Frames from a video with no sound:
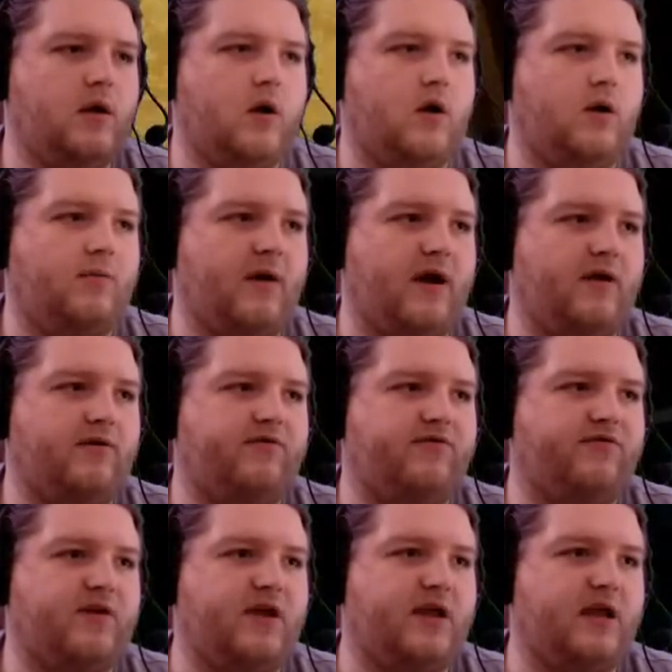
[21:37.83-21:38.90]
I'm out of
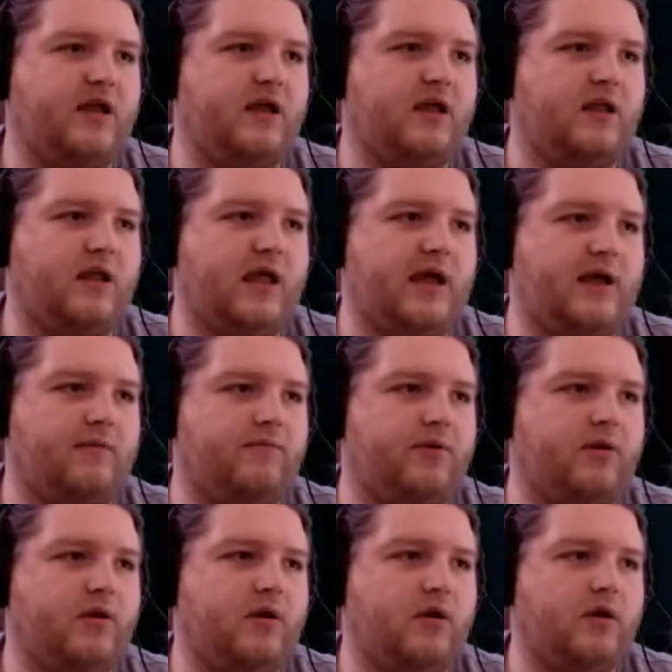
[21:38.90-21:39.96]
freaking lamp.
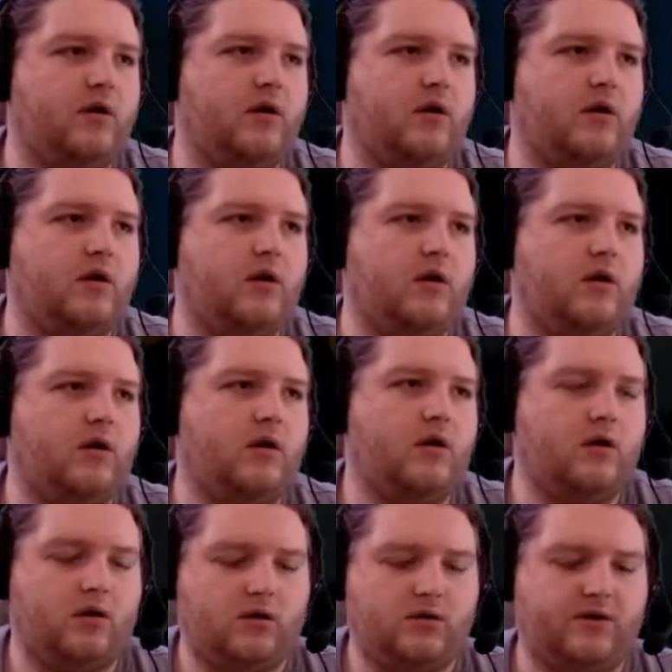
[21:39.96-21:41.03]

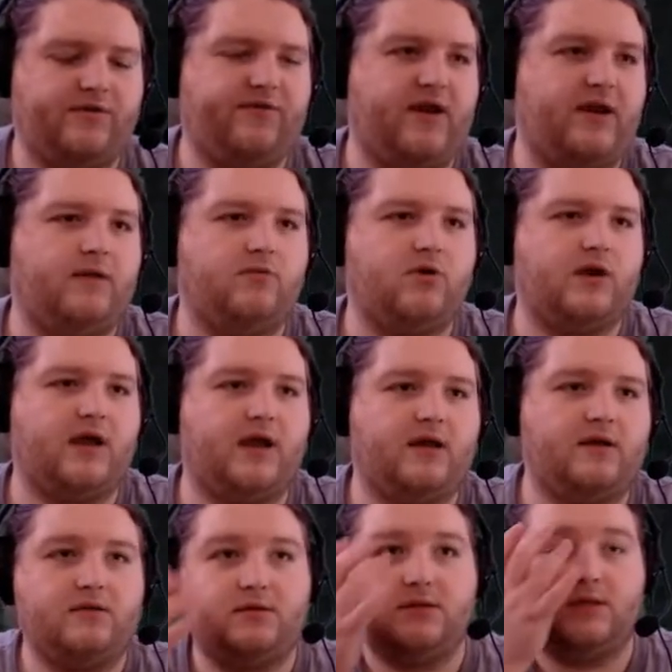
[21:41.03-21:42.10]
Do I have any more
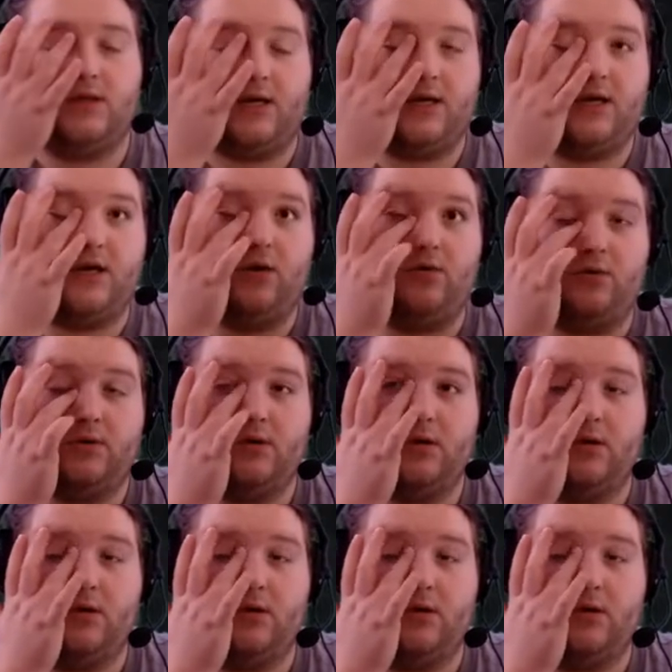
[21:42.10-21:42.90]
candles? I don't.